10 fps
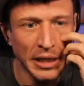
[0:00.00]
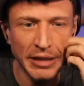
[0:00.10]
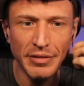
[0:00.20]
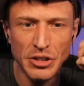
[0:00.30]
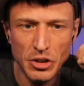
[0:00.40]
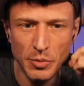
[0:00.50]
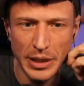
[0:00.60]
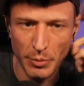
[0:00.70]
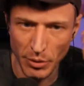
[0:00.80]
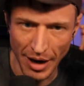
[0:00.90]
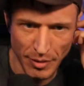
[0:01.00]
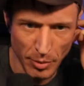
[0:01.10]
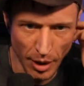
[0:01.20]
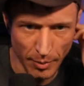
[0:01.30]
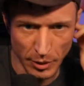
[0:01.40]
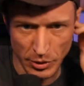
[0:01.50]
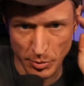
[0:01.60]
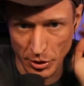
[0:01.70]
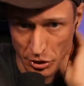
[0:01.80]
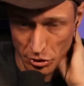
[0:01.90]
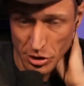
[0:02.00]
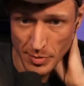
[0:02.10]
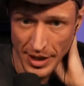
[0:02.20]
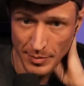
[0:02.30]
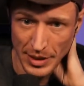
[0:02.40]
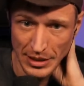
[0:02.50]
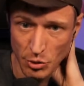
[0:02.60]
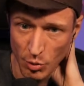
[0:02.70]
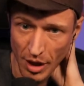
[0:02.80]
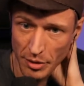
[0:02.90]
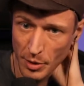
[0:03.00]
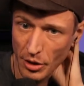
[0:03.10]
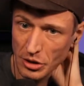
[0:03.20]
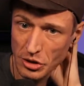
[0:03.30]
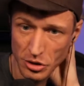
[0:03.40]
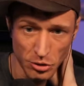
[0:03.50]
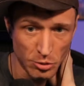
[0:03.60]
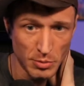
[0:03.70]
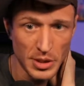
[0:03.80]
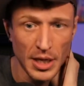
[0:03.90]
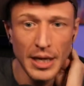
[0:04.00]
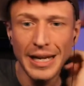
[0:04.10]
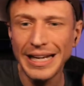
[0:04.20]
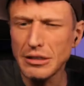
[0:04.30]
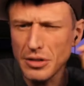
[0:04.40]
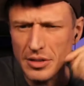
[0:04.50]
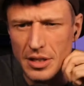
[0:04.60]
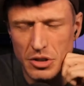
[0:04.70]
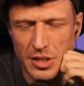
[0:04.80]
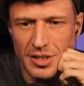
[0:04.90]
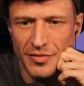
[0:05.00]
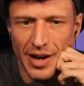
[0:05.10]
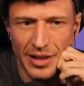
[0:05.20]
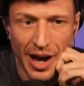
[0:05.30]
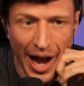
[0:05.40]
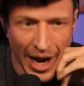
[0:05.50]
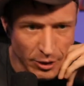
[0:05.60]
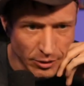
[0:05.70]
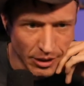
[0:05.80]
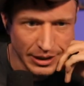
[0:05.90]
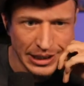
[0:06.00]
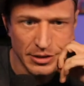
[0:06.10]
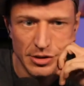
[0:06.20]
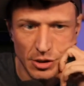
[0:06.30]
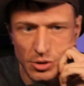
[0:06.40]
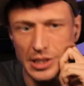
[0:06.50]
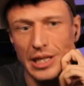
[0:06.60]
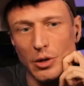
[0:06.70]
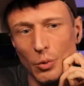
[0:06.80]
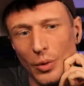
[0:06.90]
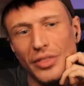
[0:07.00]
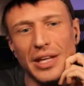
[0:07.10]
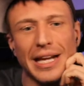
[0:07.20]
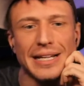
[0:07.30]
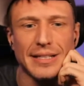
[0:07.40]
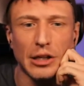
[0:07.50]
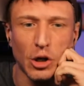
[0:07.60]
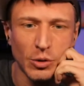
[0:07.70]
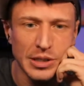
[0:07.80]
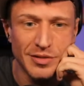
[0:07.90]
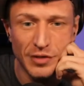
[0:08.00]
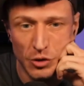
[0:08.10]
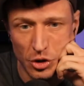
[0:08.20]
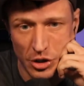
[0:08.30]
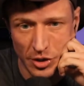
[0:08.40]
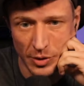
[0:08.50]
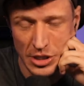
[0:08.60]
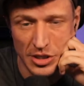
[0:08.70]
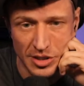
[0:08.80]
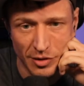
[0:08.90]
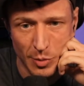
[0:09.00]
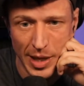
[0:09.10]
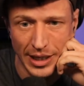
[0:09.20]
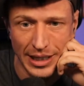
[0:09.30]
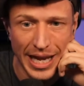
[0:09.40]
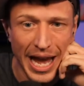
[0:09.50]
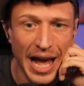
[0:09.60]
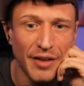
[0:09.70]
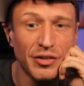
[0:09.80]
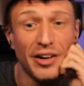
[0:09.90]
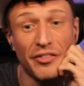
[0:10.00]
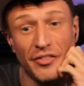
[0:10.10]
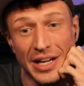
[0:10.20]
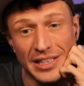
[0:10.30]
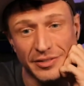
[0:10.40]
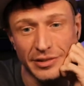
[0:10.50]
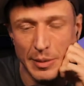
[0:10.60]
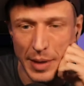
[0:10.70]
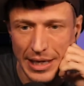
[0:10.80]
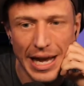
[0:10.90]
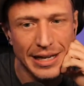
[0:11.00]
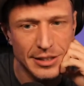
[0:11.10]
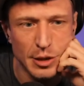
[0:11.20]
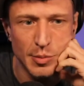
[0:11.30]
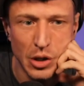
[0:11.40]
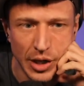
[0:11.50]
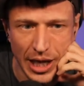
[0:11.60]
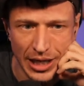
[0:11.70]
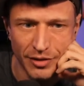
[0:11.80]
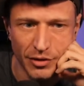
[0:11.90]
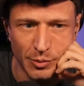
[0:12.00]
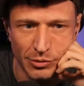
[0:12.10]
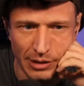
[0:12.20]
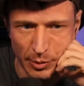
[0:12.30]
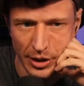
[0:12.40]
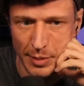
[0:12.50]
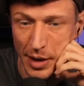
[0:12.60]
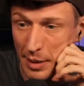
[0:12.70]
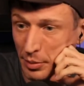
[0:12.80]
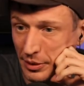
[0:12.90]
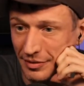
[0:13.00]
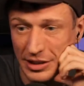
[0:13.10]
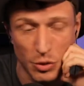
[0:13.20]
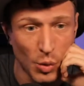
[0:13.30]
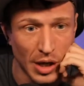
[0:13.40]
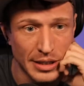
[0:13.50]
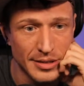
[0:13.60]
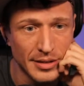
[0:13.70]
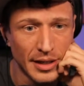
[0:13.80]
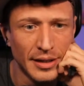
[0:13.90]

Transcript: Even assuming the private property was produced by the means Rothbard assumes, it does not justify the hierarchy associated with it, as the current and future generations of humanity have effectively been excommunicated from liberty by previous ones.